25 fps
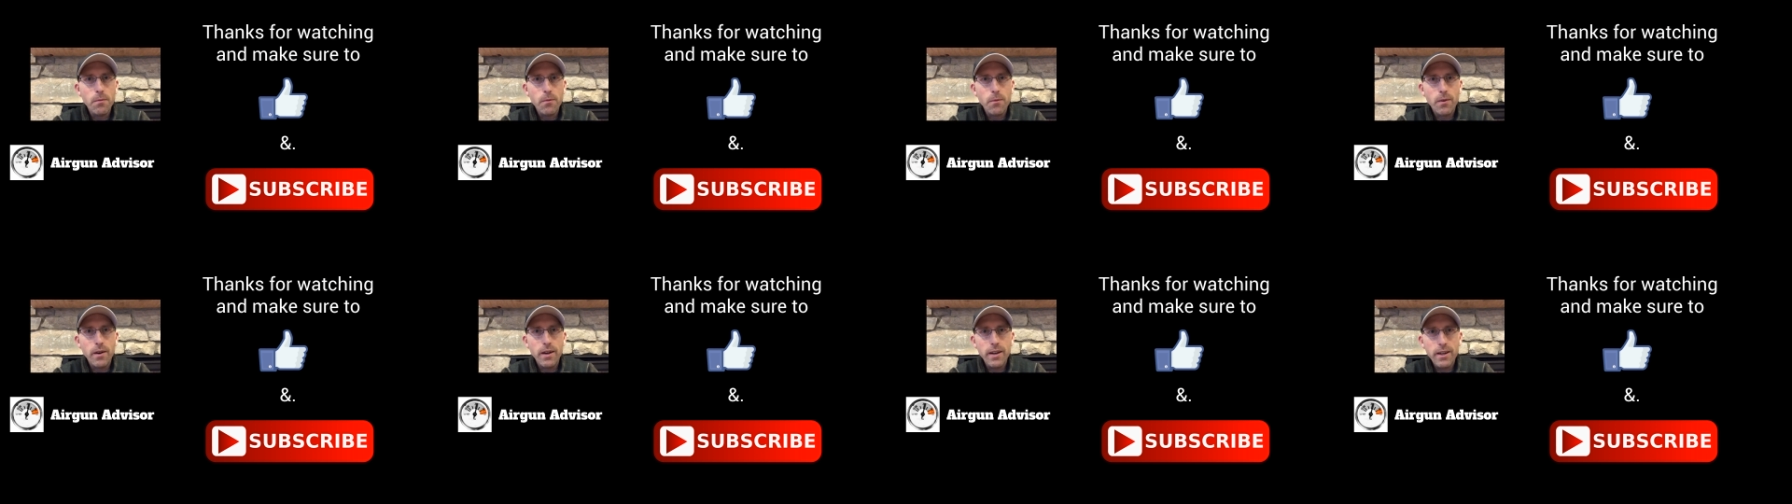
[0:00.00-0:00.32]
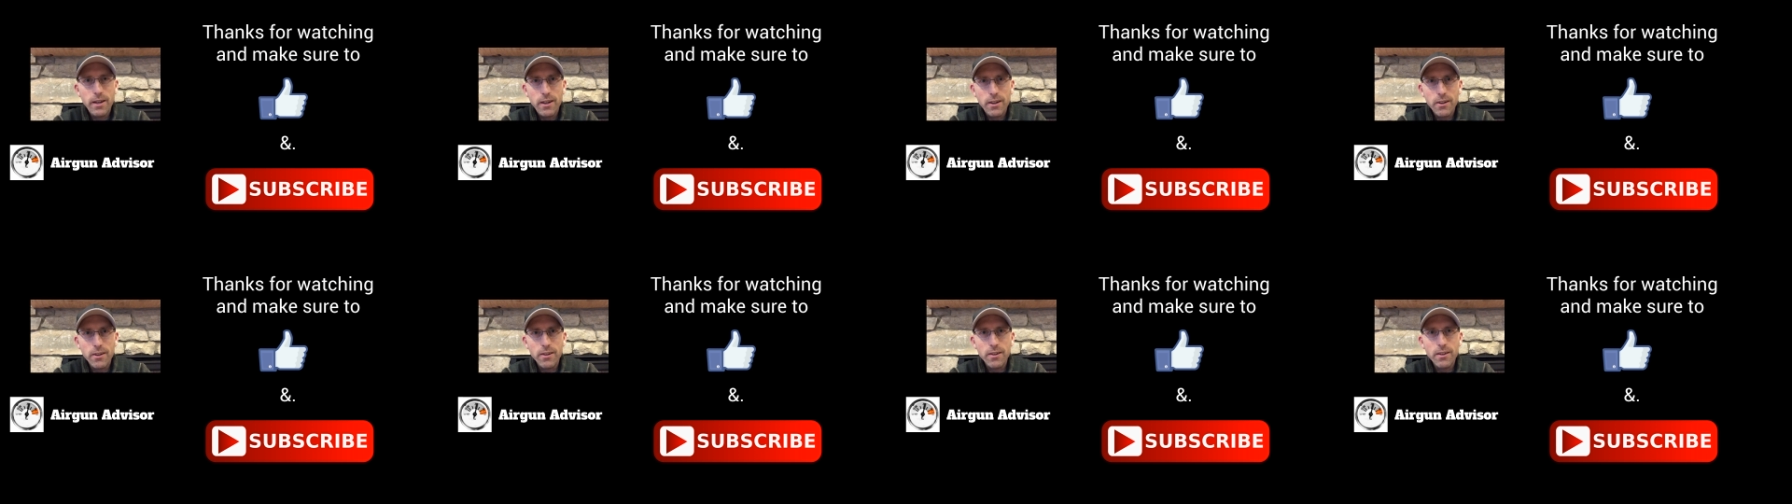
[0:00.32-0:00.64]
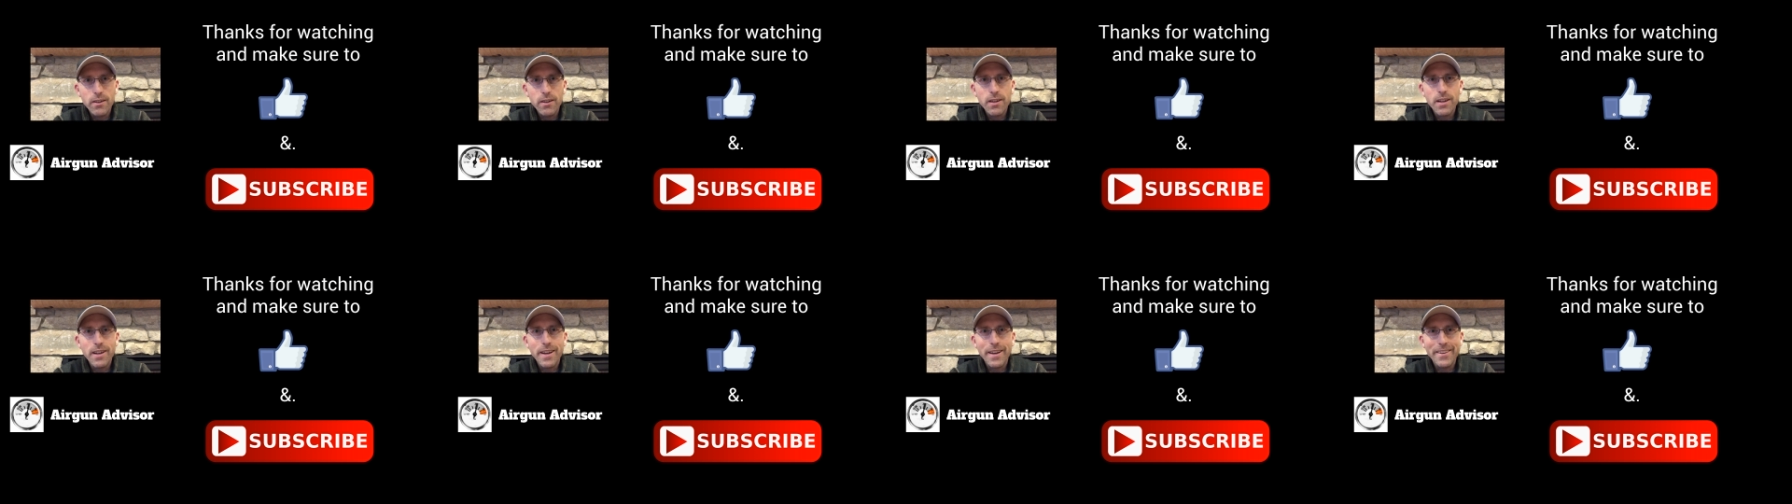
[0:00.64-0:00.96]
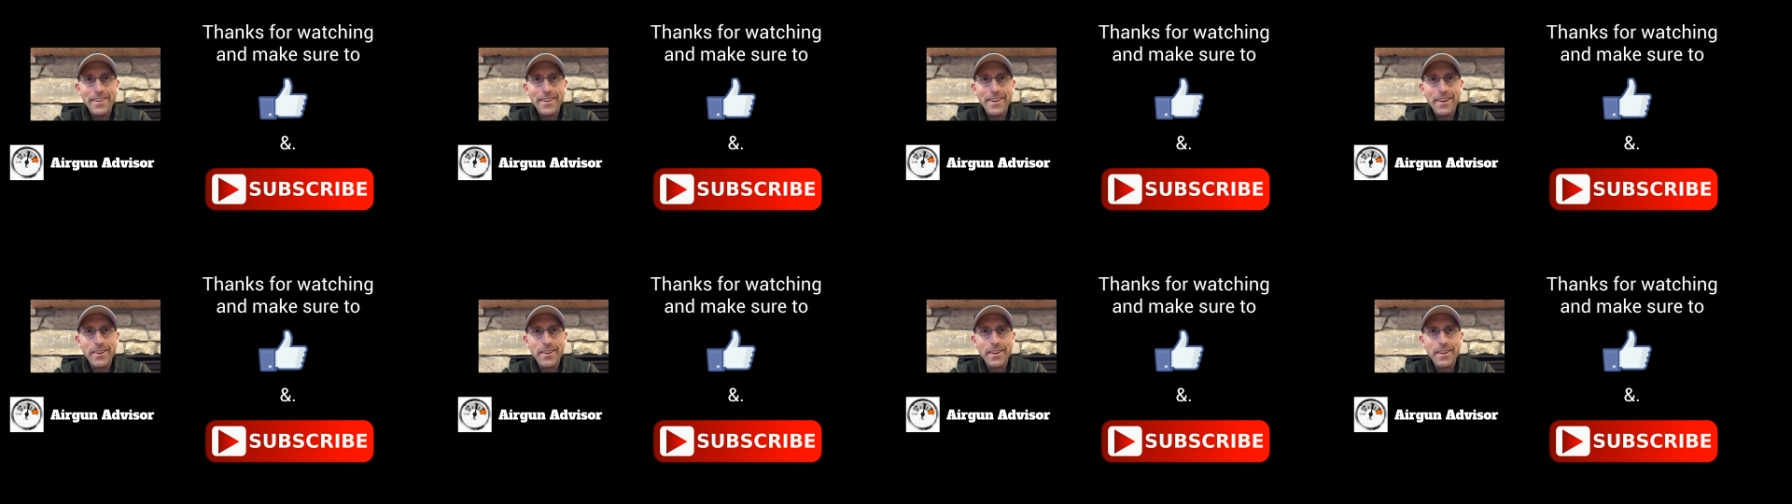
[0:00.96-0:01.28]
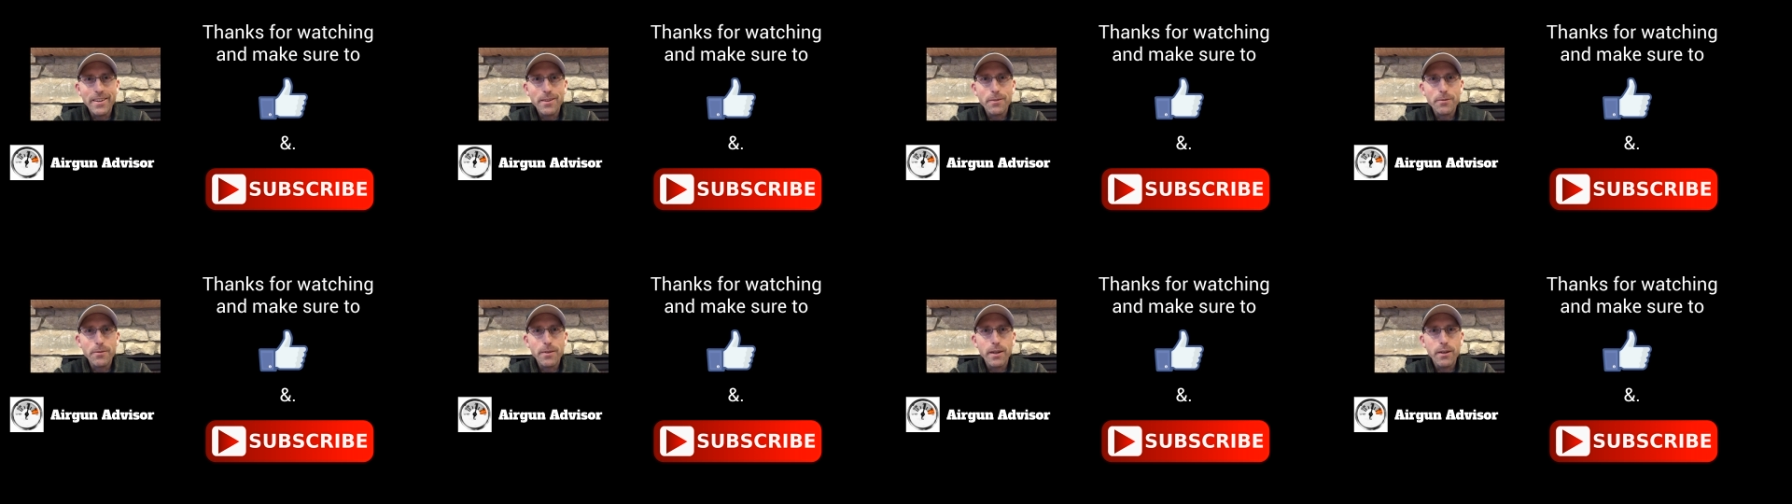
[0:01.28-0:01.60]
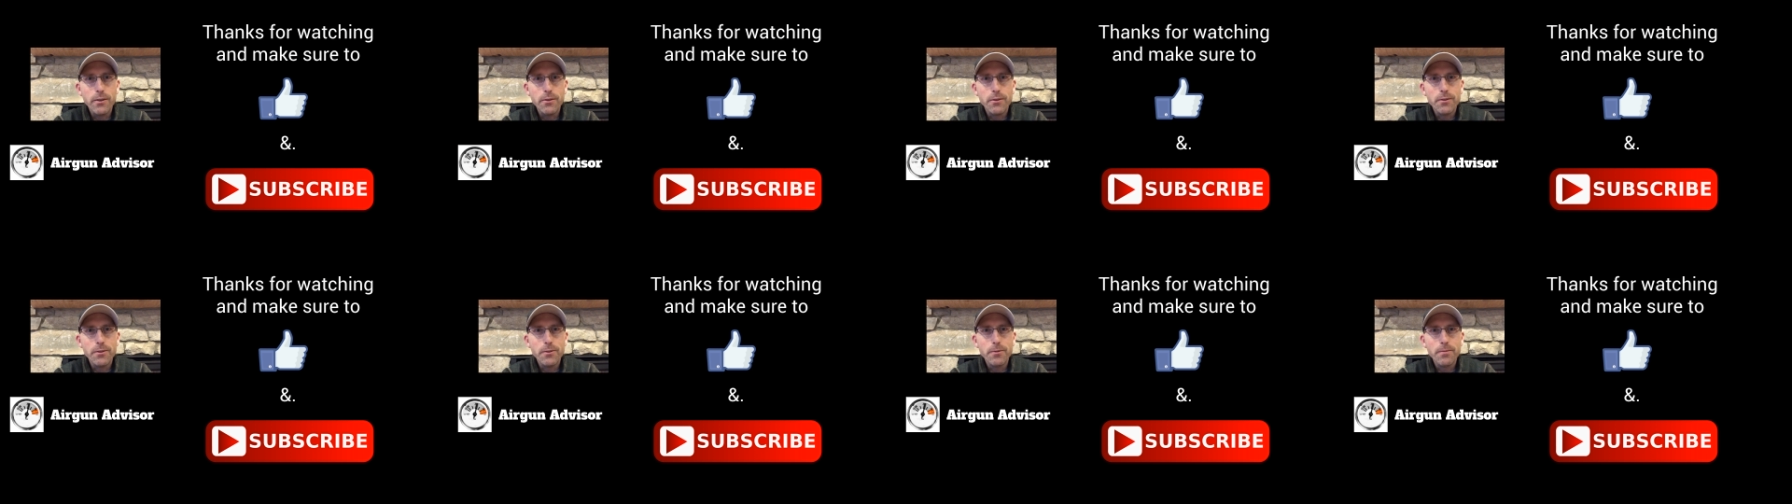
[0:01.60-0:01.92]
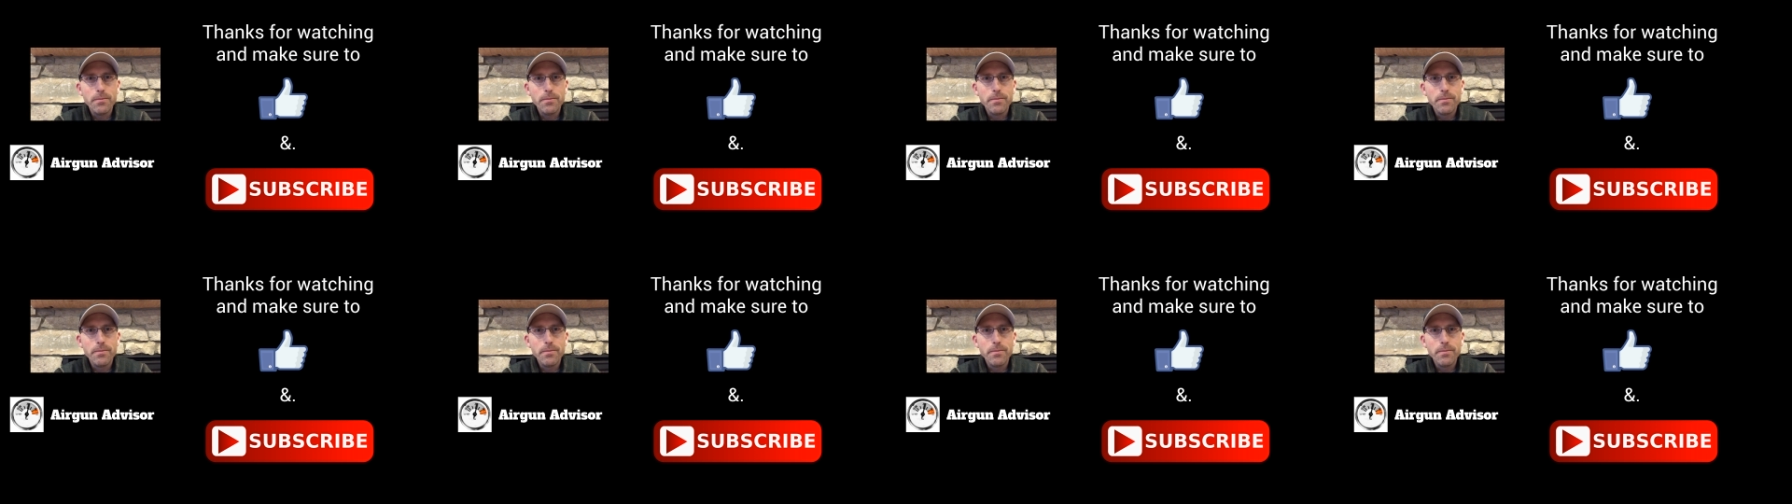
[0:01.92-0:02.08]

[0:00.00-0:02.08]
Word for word: right here on the Airgun Advisor.